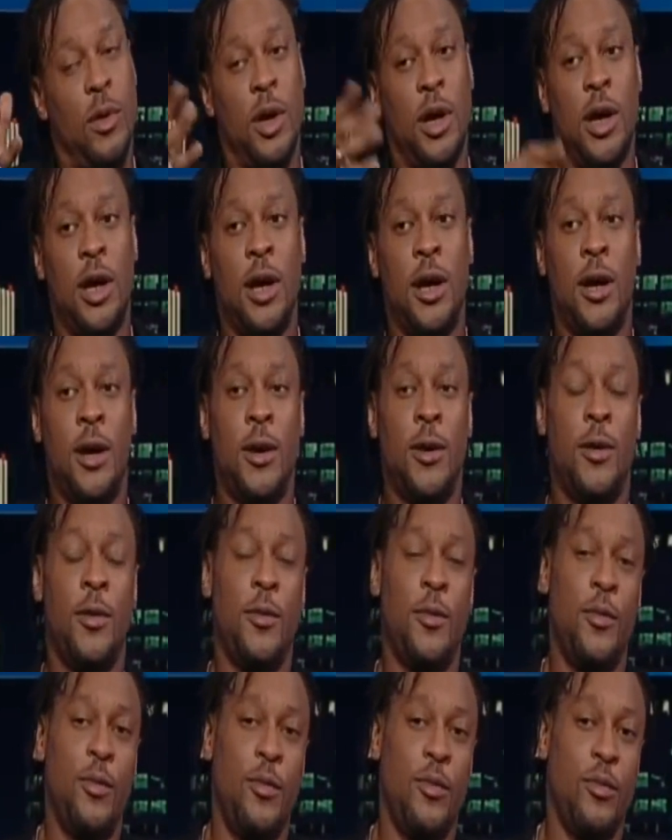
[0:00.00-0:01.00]
uh,
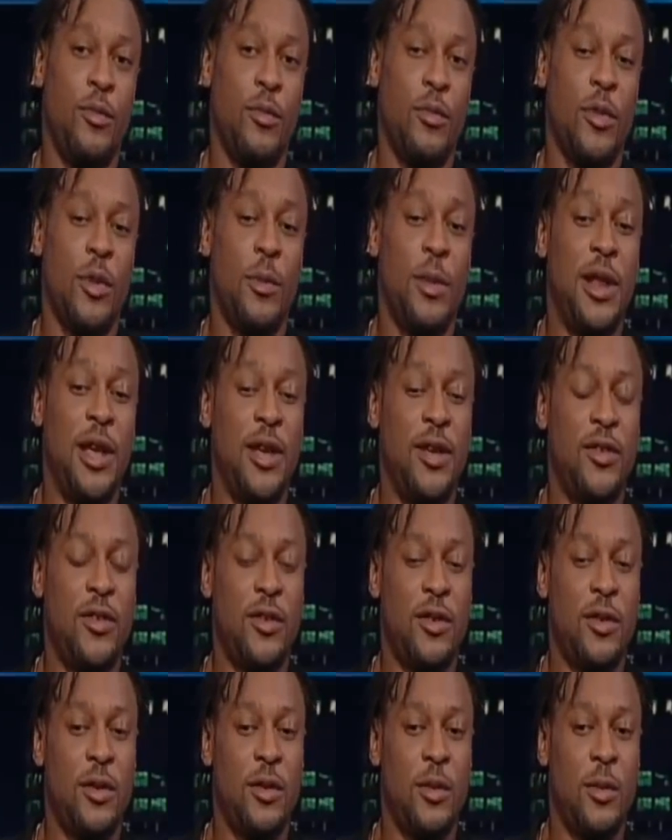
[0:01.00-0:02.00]

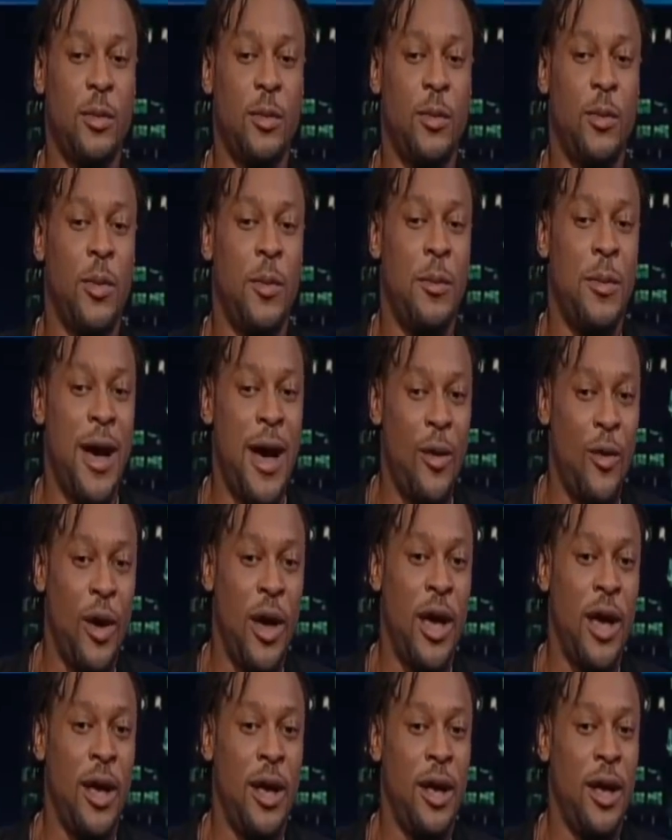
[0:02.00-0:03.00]
place, but my
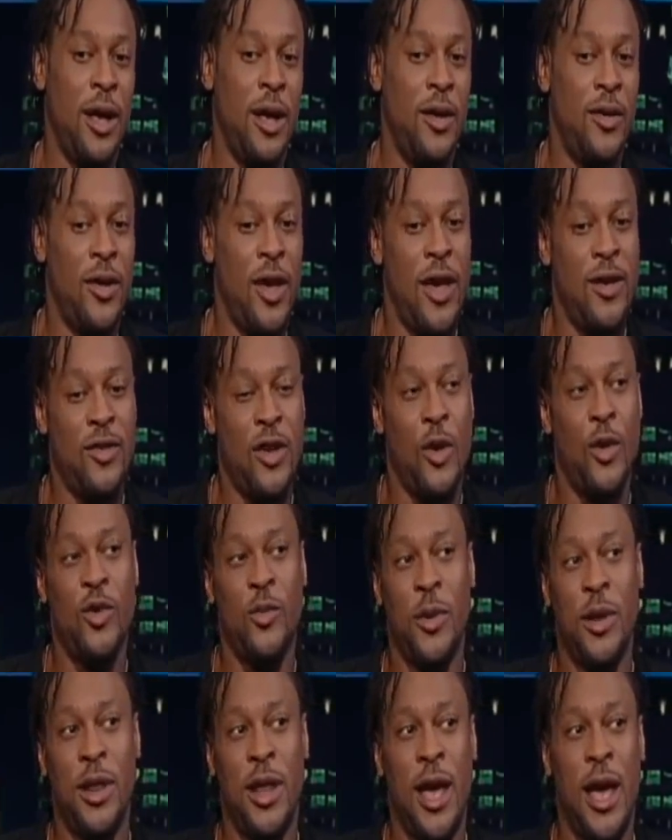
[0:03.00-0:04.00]
way is, has always
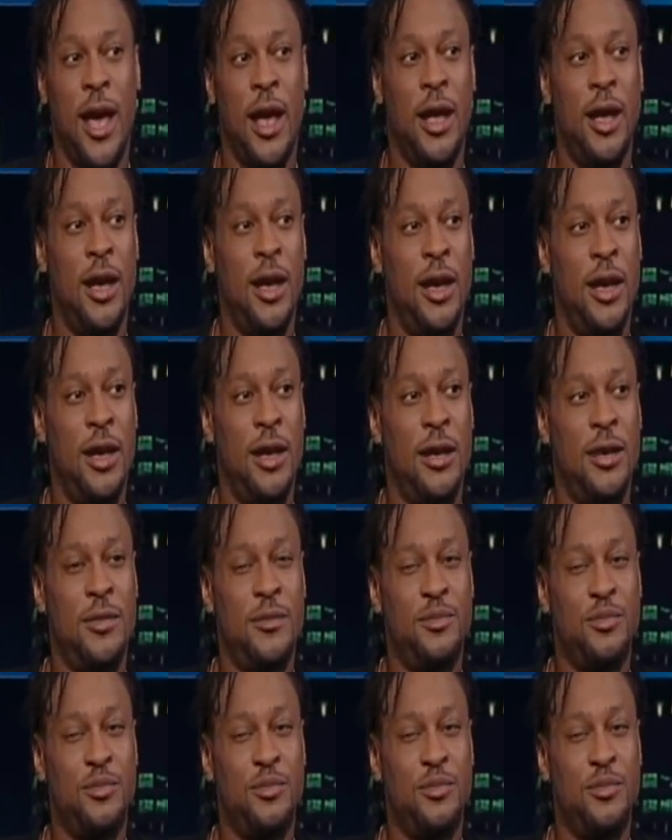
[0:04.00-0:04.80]
been that because mm-hmm.